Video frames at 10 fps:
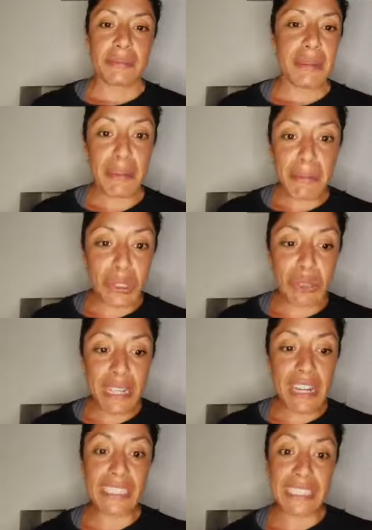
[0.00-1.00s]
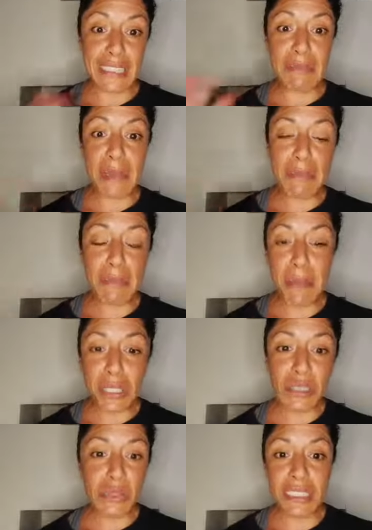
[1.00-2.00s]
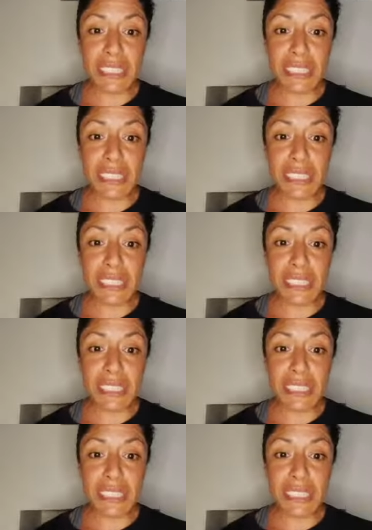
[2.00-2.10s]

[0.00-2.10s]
And I'm just realizing it's making me emotional because